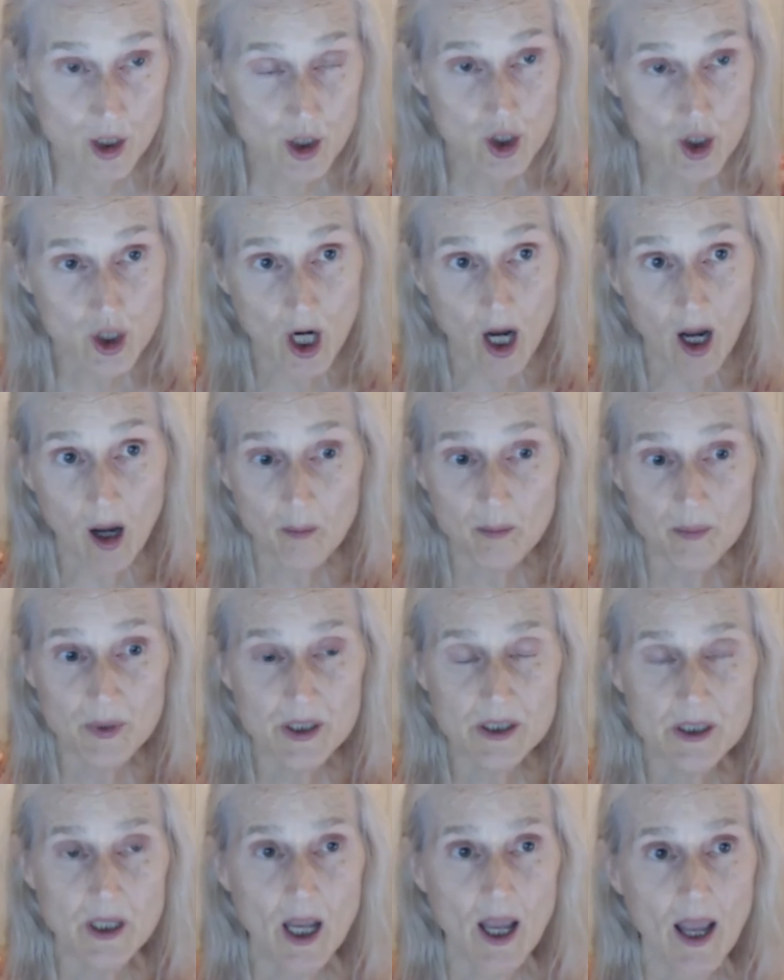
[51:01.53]

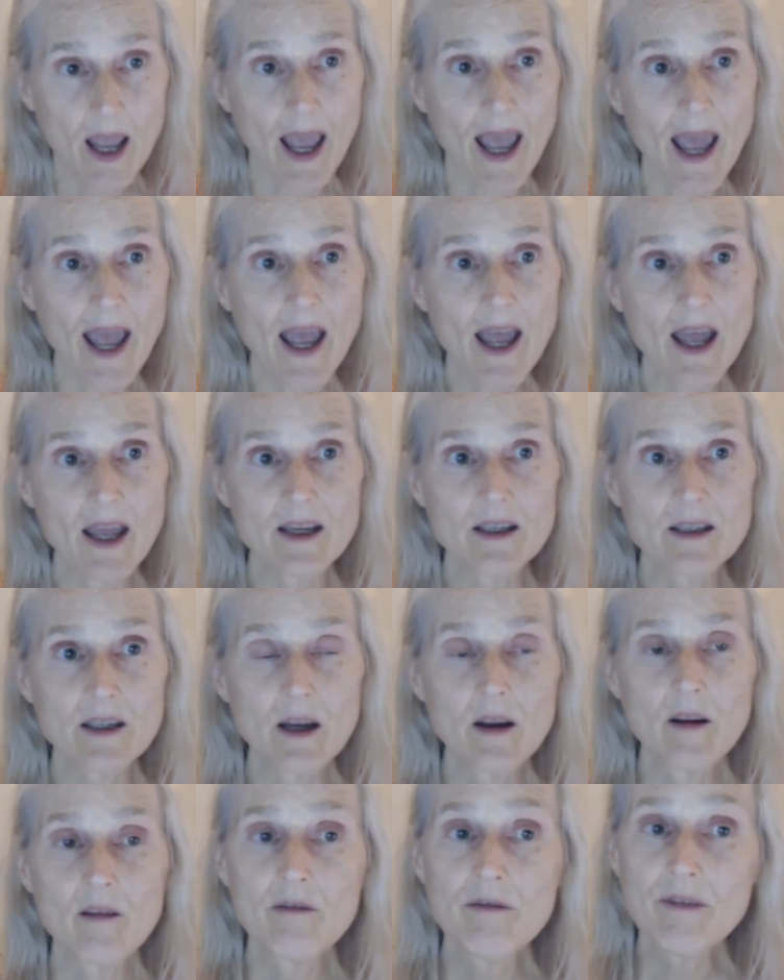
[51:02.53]
shops and
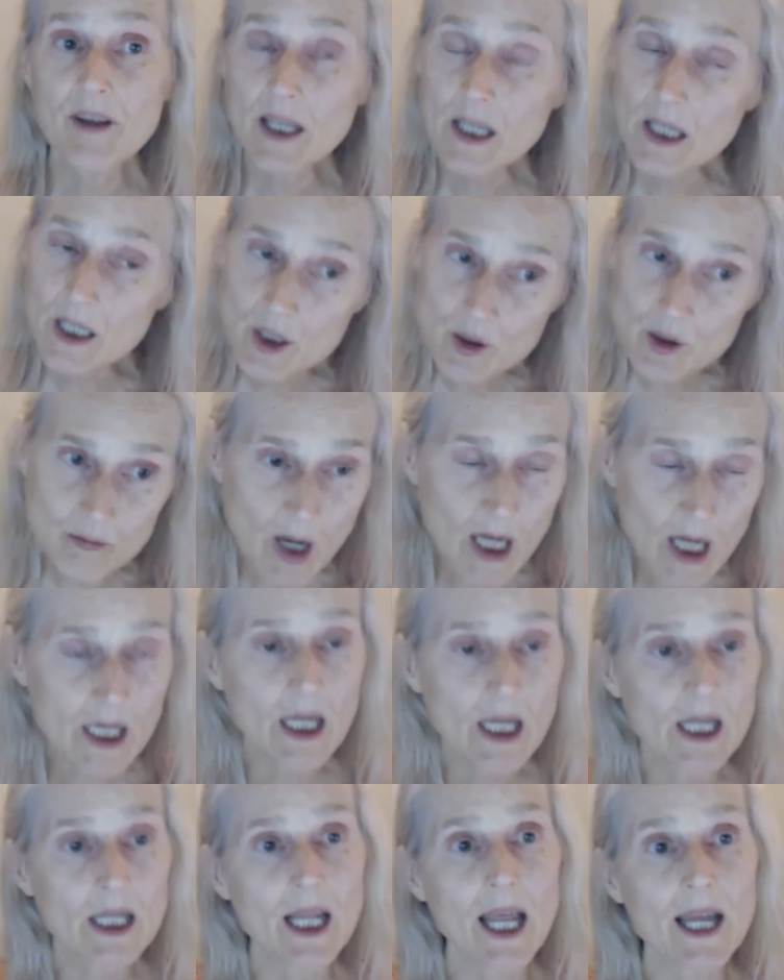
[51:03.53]
village
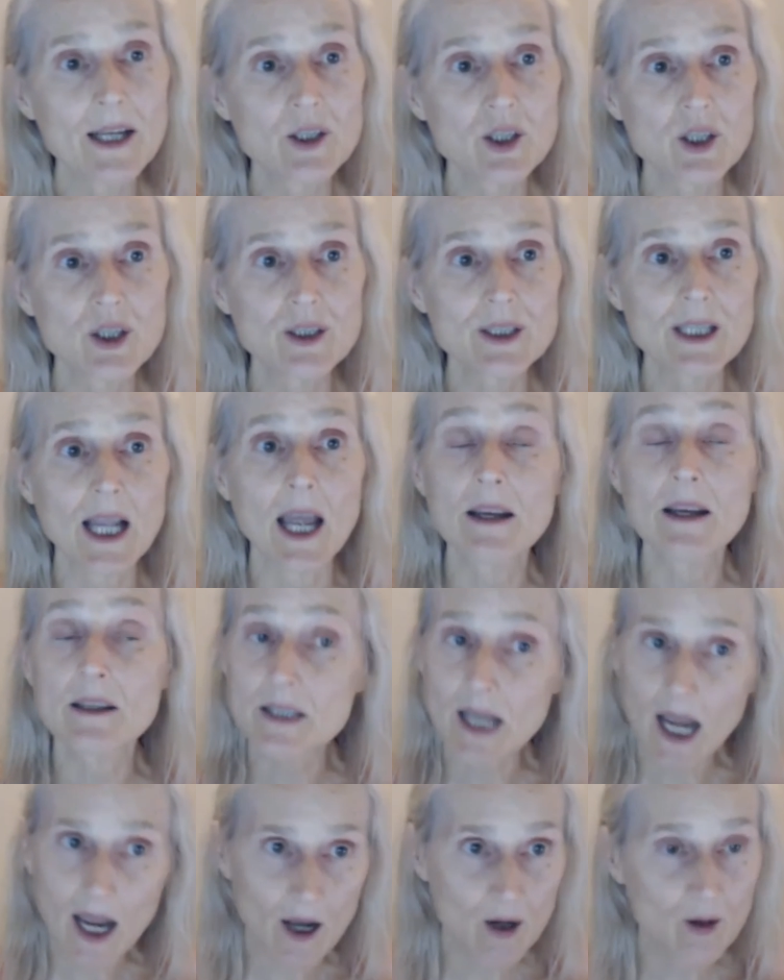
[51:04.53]
money lenders and
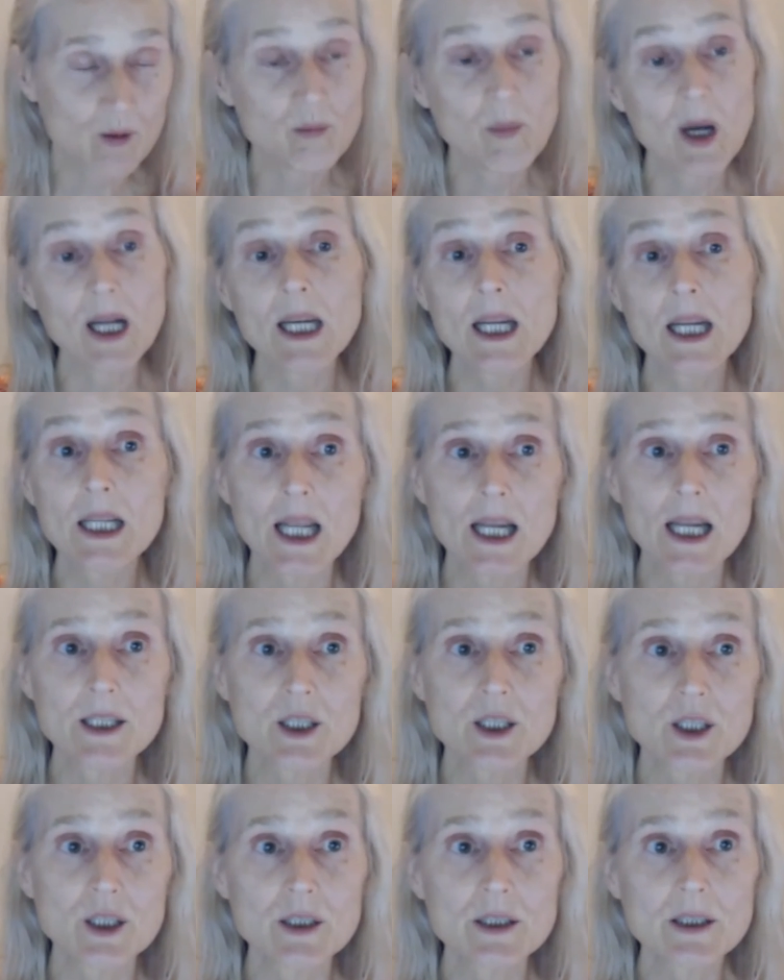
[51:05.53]
town money
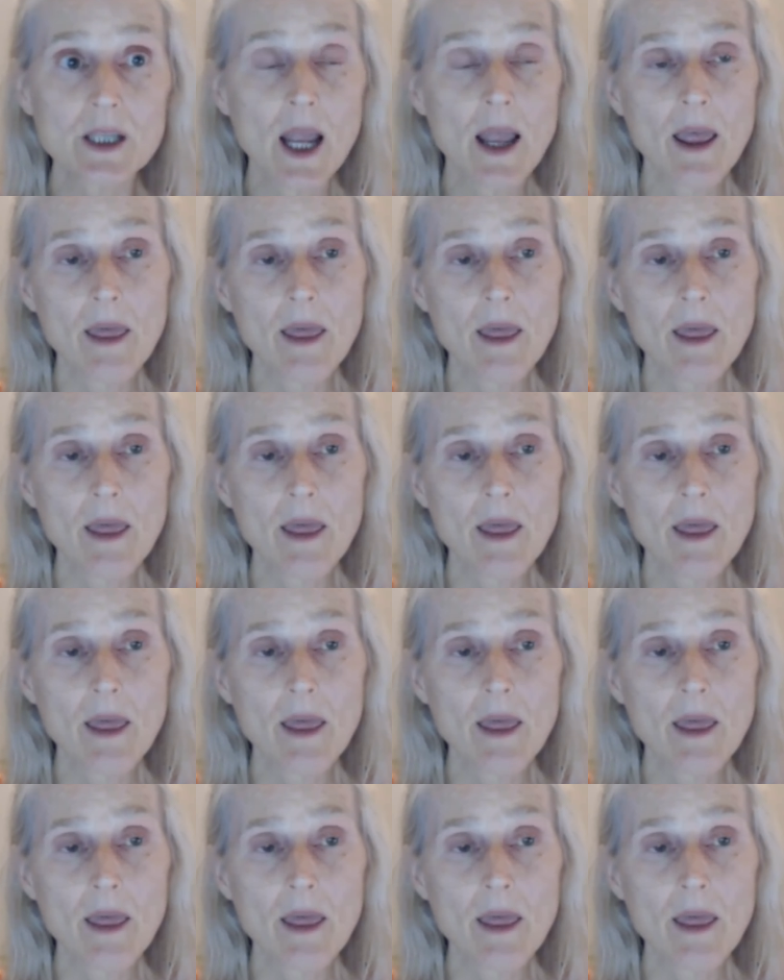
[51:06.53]
lenders.